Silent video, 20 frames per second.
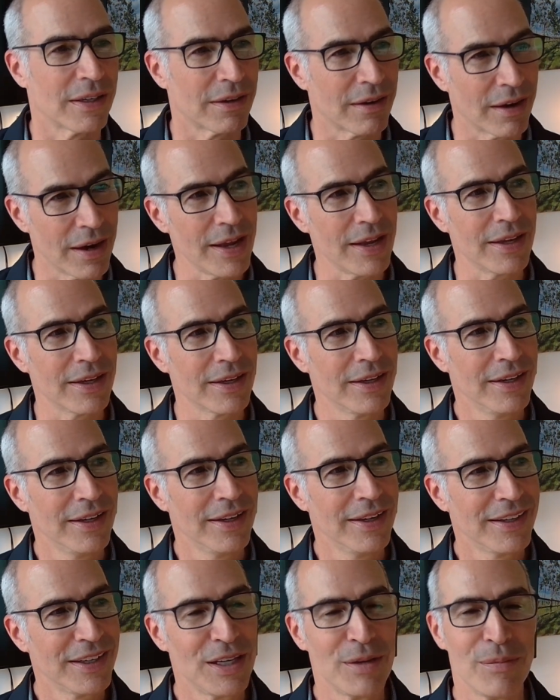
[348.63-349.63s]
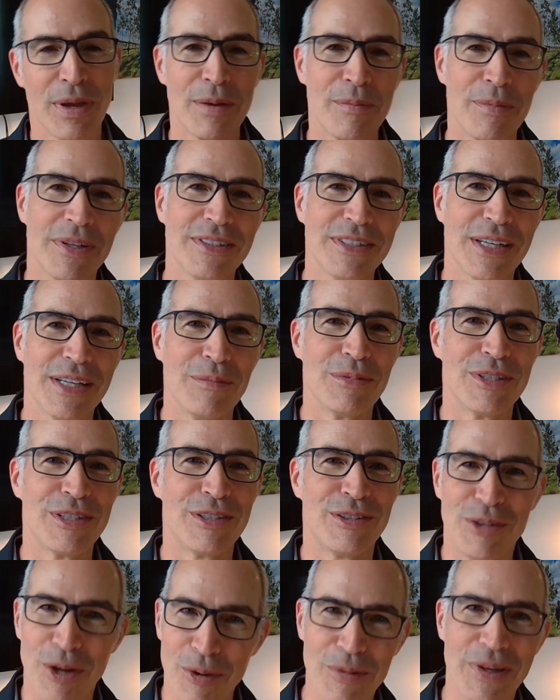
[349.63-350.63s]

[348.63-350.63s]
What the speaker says: Greg, you make my job so